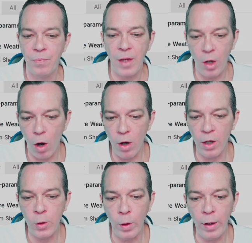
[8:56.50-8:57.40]
Now, you are in
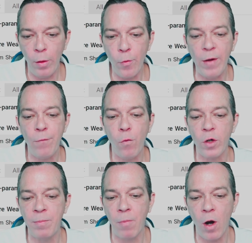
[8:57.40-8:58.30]
a tornado threat for
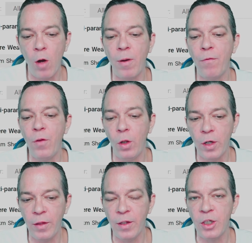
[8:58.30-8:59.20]
tomorrow, but if you
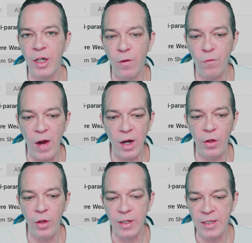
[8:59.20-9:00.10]
look at the shear value,
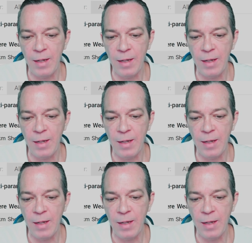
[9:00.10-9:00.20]
you can see